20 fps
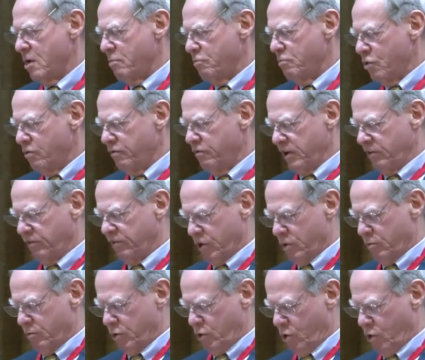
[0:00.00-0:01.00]
moving
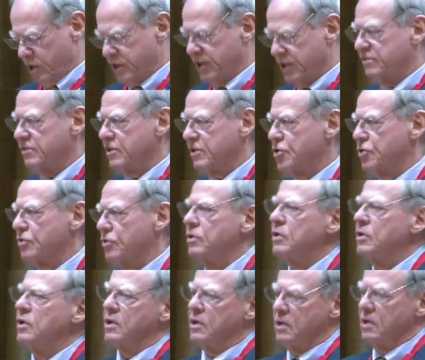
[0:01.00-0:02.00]
from
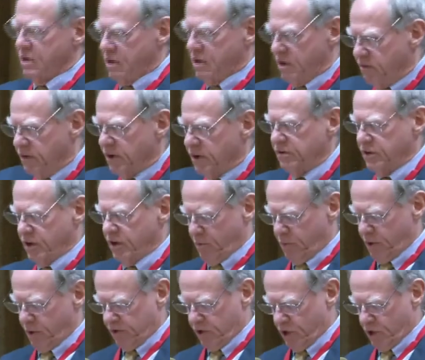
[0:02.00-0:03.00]
co-decision with the
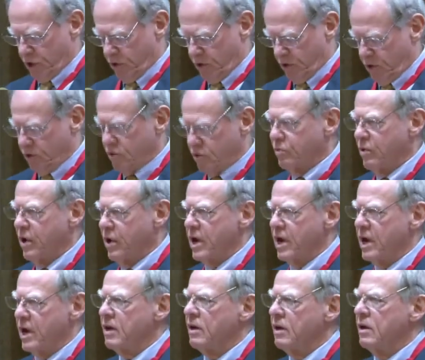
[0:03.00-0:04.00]
opposition to
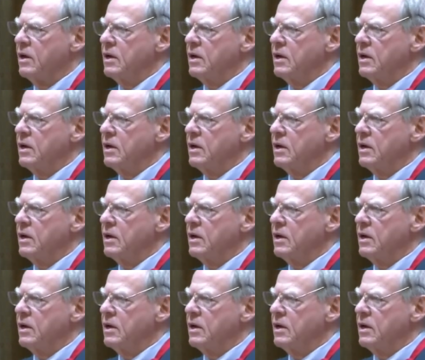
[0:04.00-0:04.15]
a